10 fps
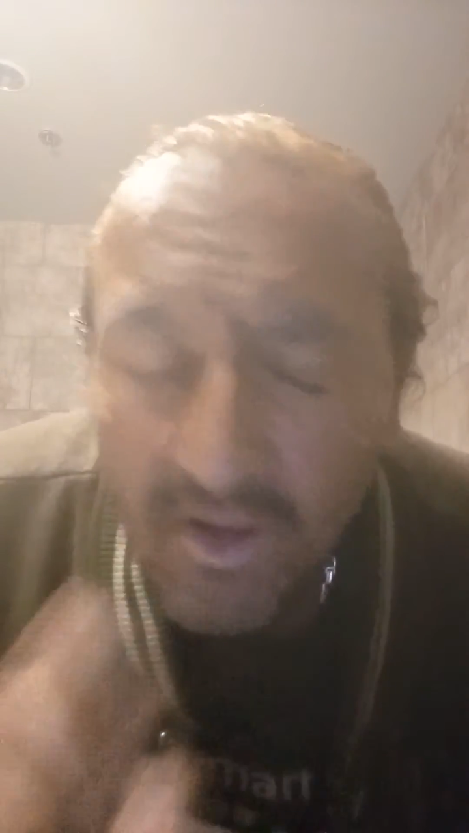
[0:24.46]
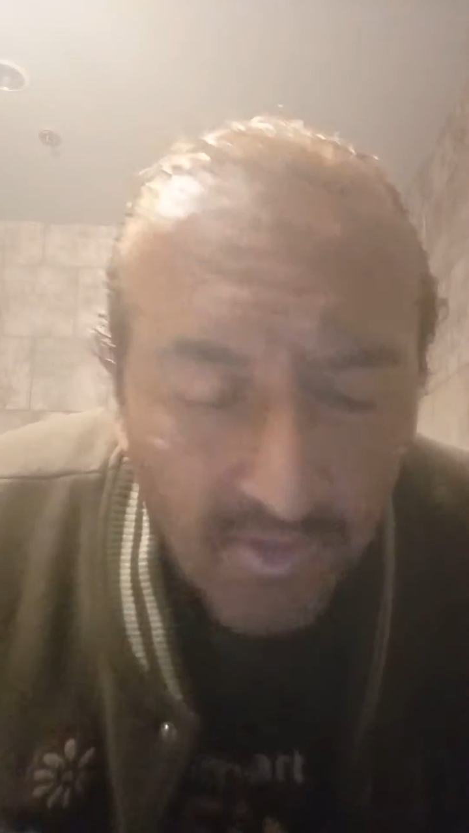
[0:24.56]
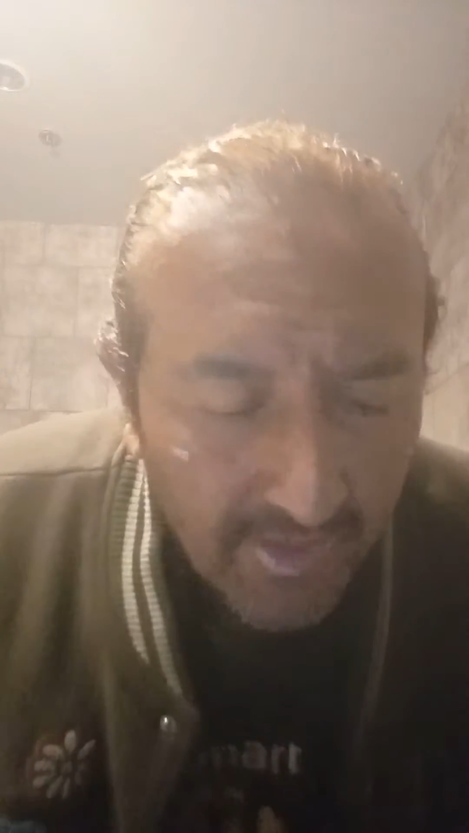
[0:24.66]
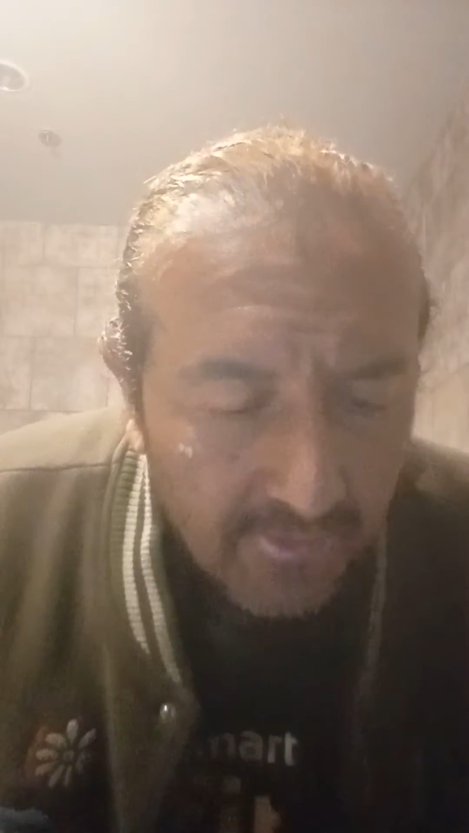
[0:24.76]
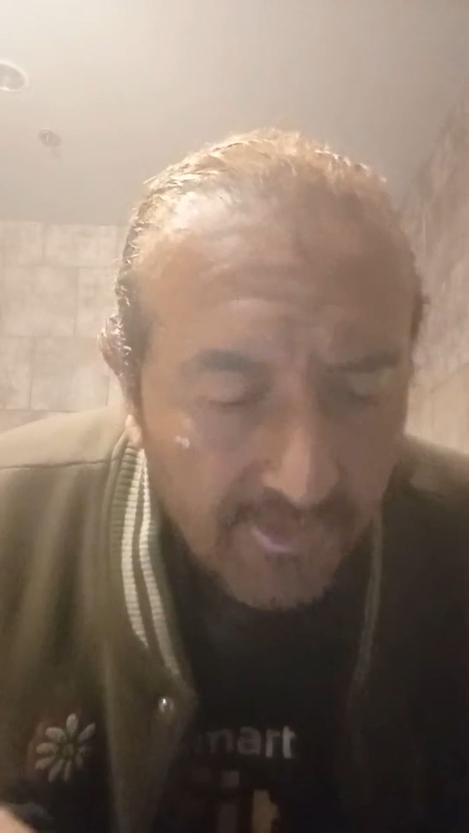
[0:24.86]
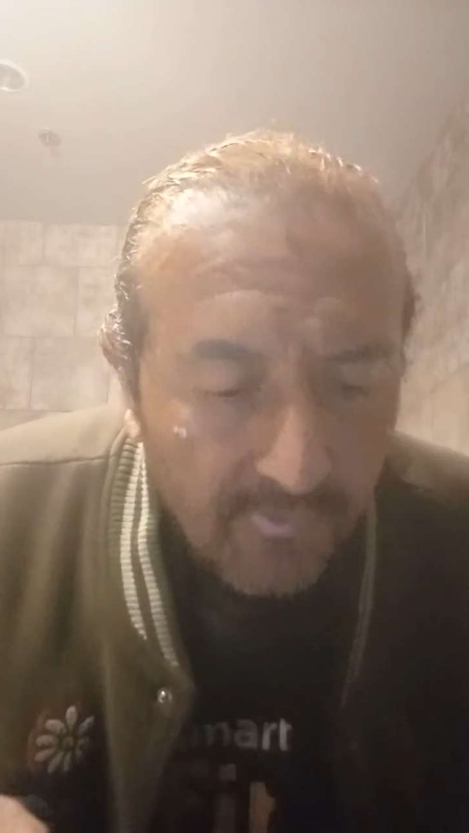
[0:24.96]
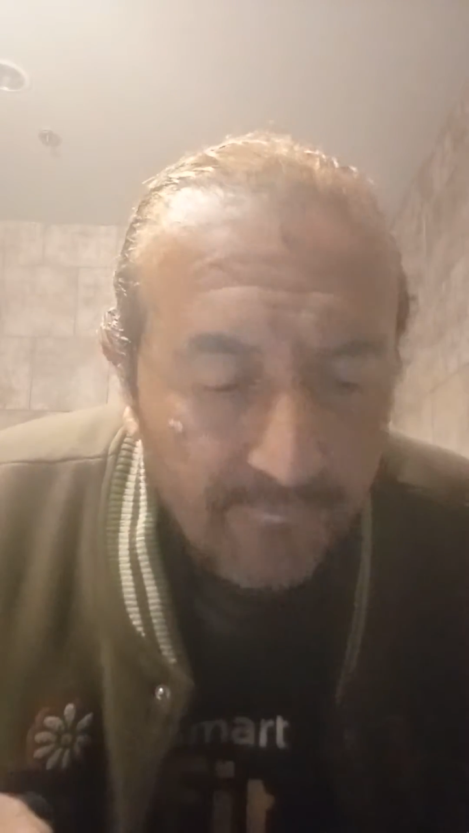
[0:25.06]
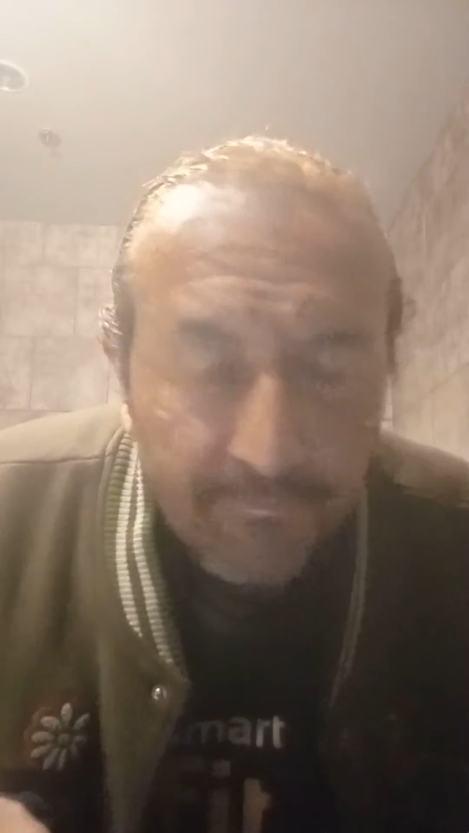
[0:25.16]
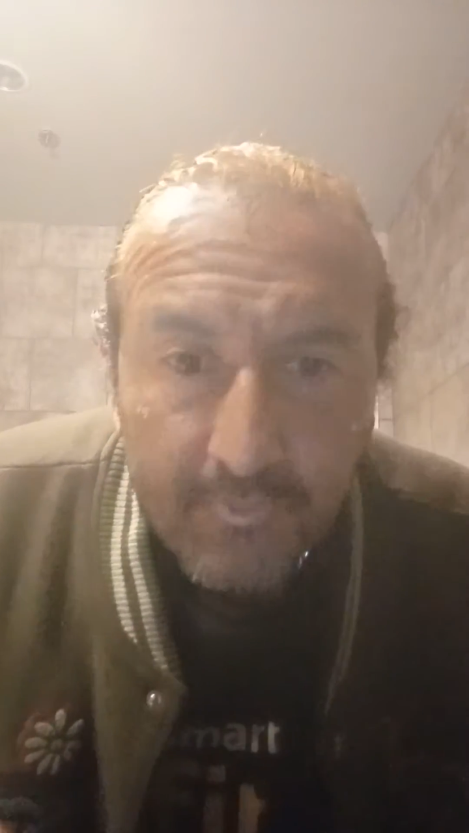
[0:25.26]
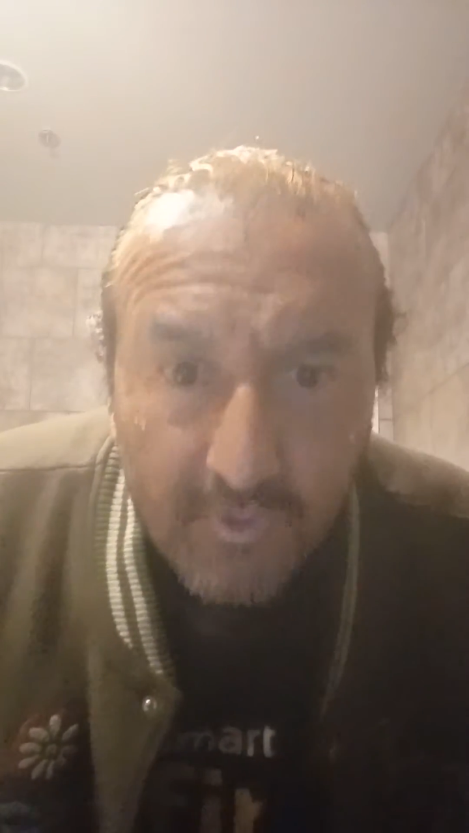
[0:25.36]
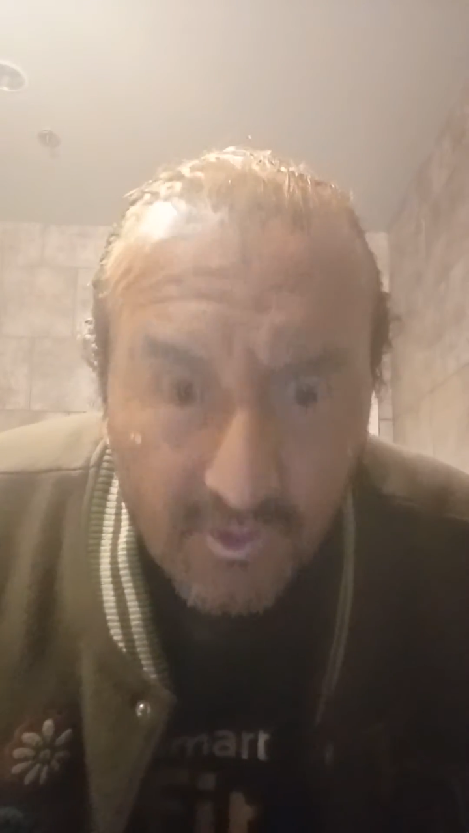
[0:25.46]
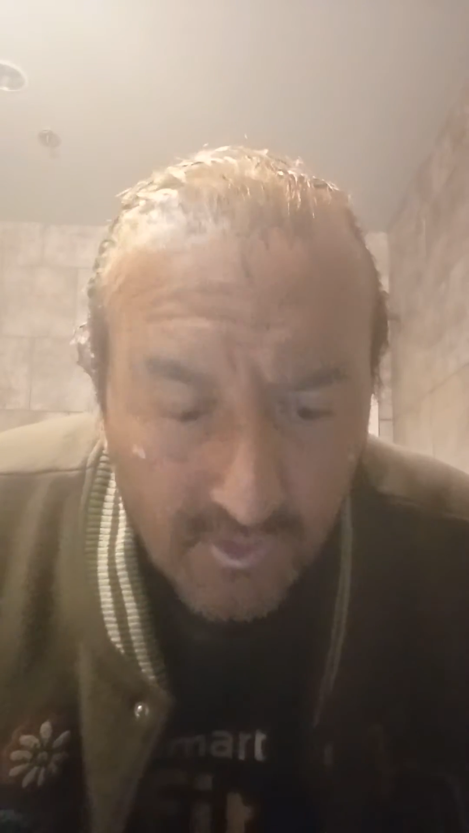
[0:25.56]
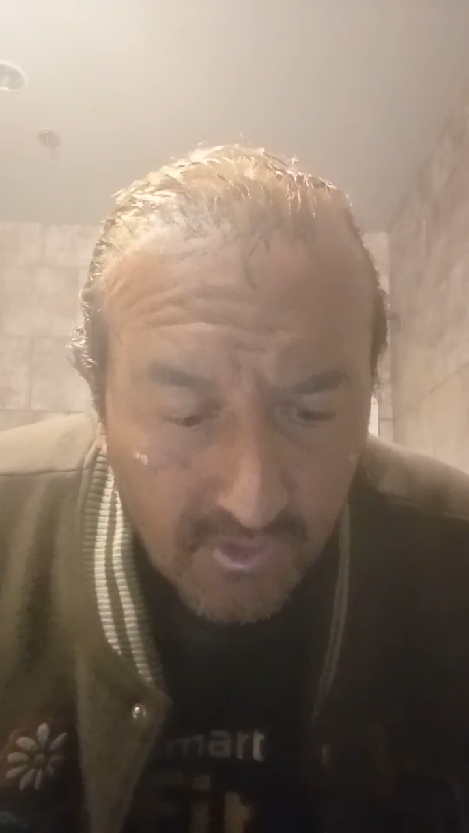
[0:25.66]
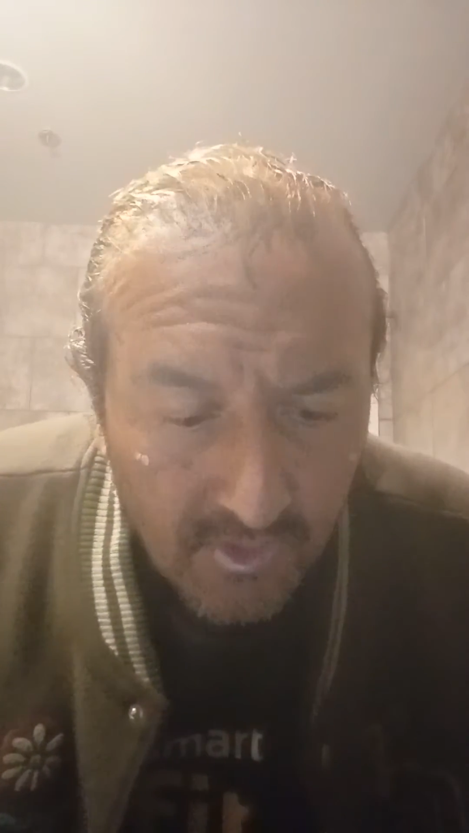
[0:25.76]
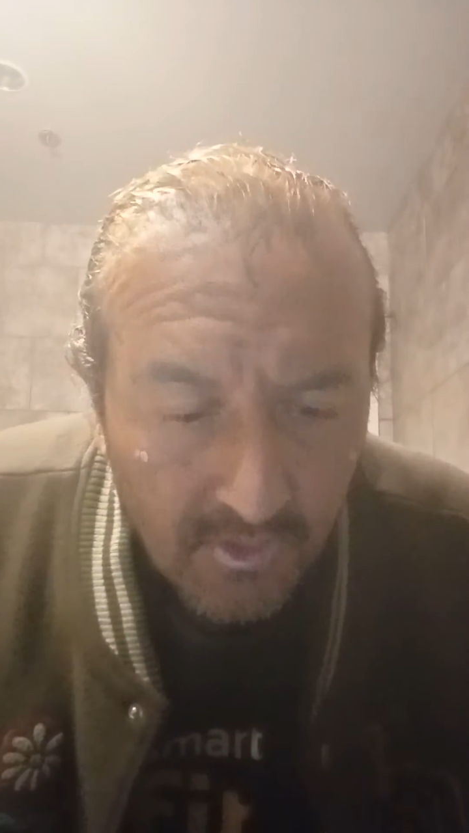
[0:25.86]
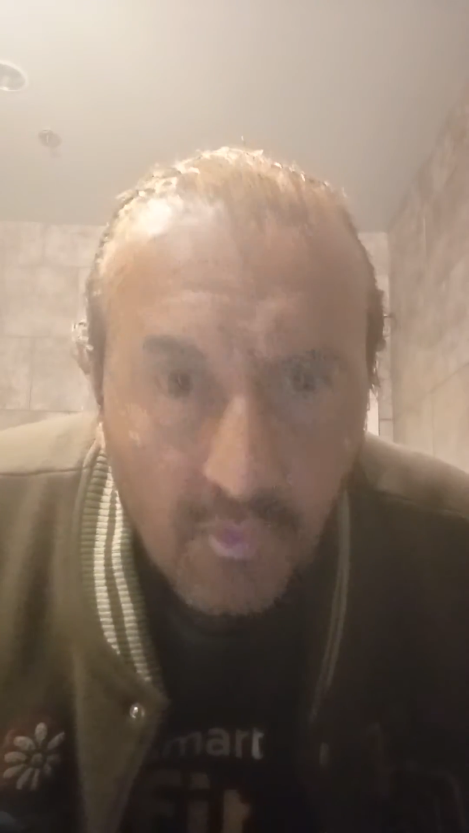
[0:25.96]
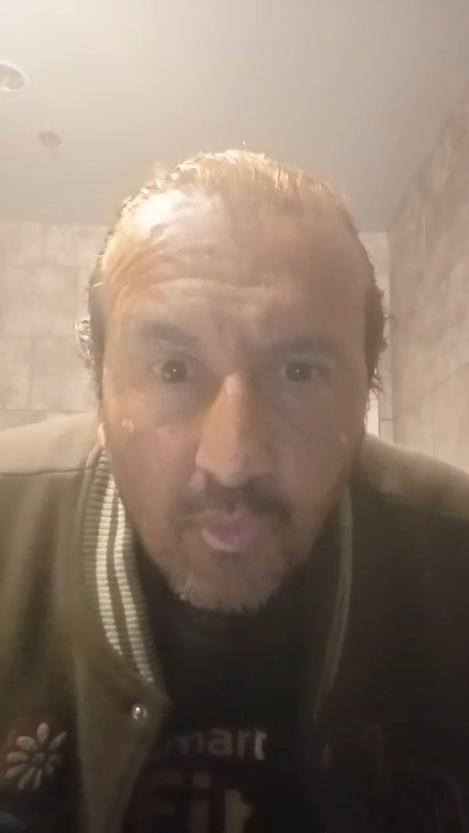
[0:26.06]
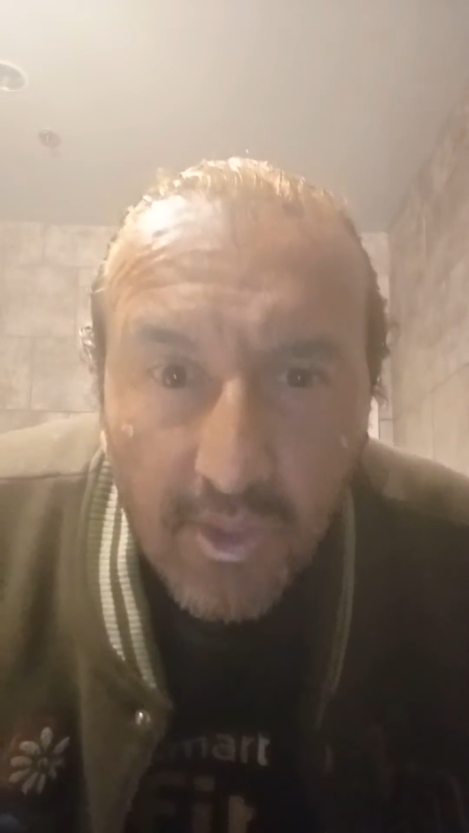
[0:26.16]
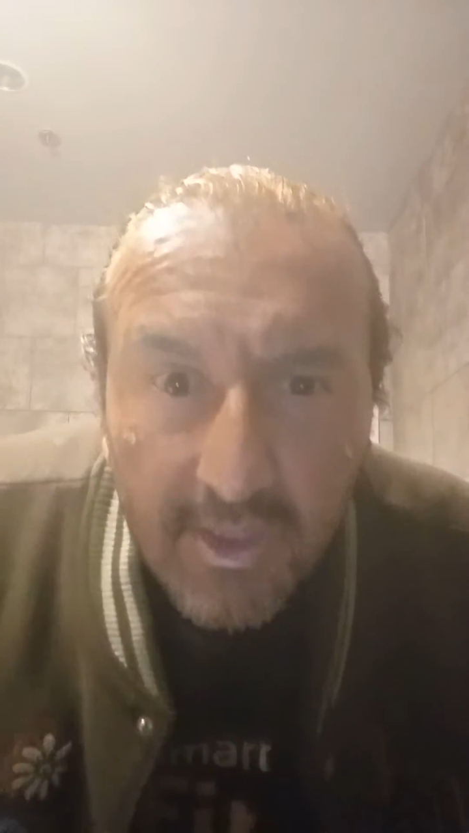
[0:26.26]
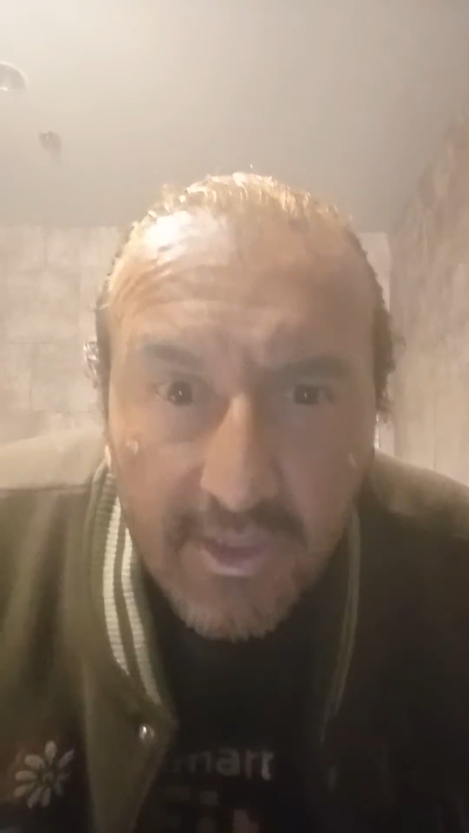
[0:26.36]
all right, here we go.
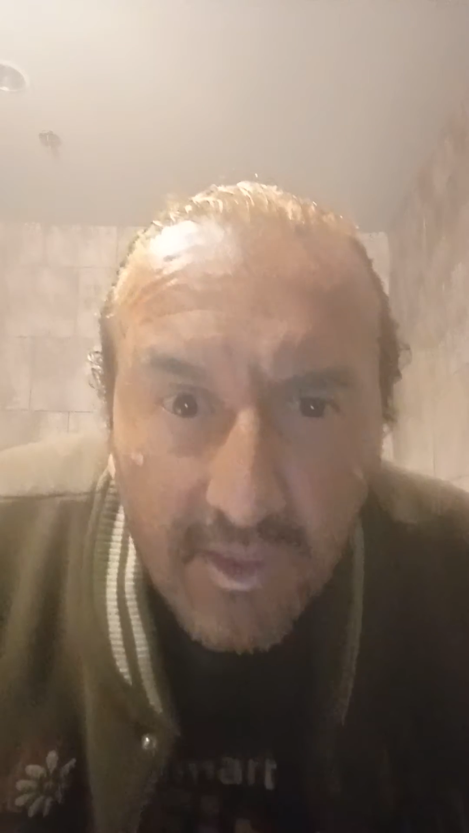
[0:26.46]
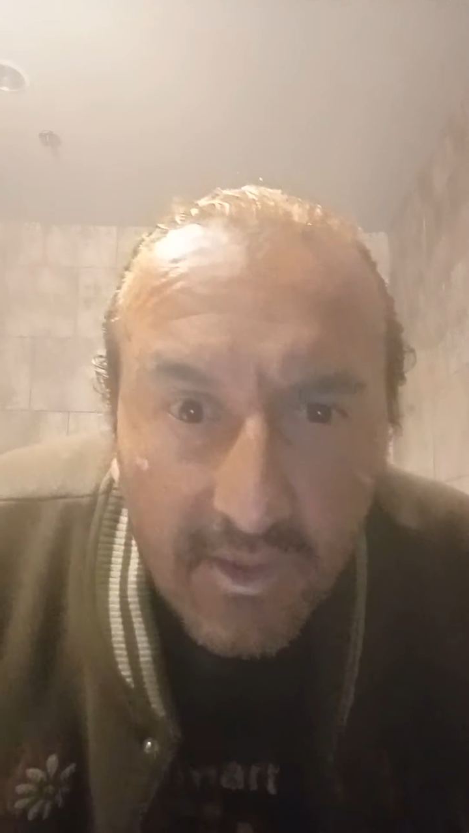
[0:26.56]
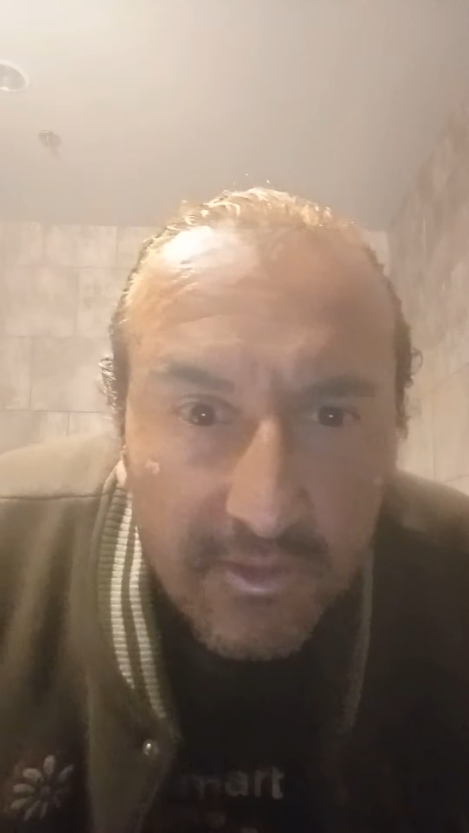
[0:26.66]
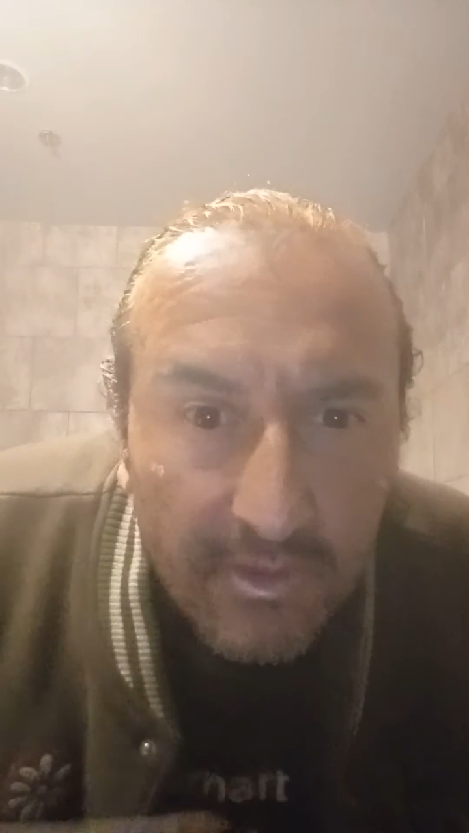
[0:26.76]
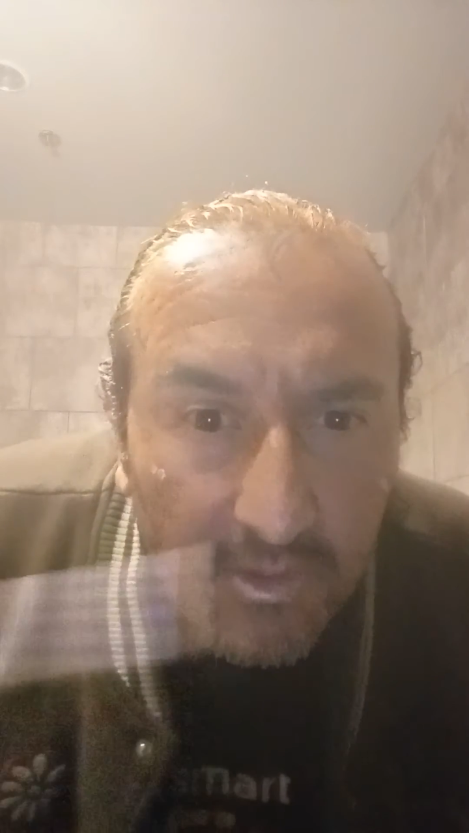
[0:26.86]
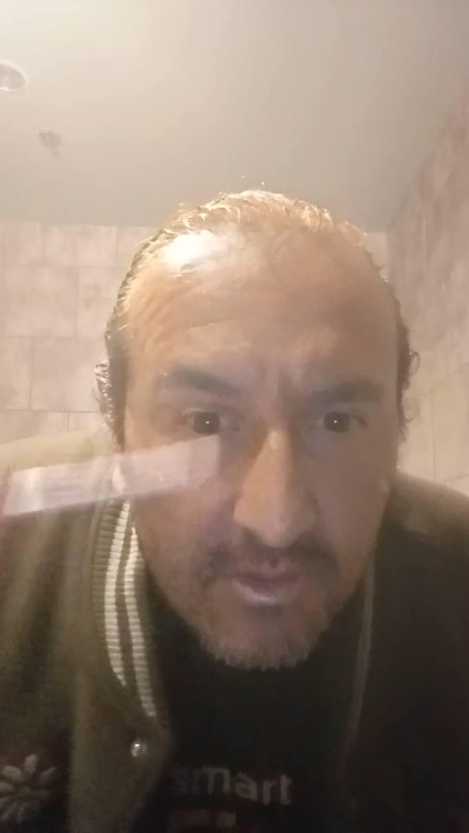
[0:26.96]
Why not